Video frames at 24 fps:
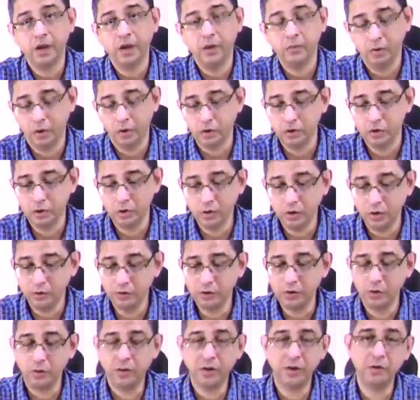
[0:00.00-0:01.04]
because you give
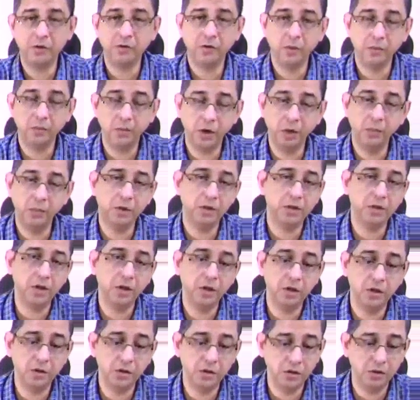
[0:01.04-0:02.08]
steroids for minimal chain
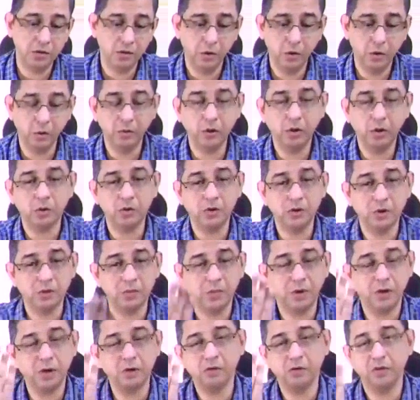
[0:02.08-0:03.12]
disease, the tuberculosis
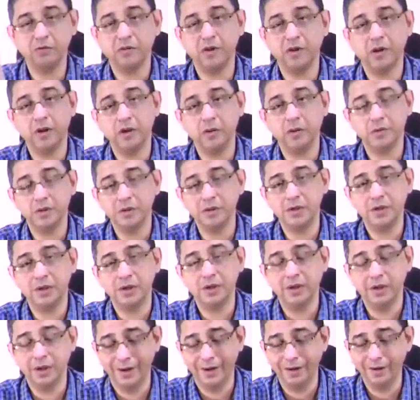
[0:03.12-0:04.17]
part will flare up just like
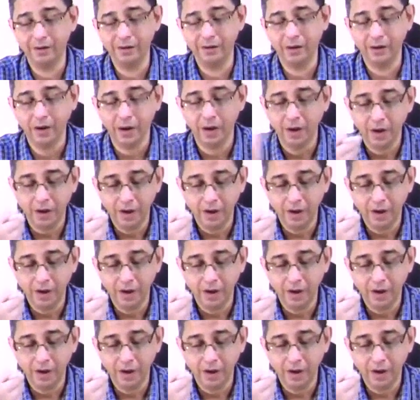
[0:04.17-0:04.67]
anything,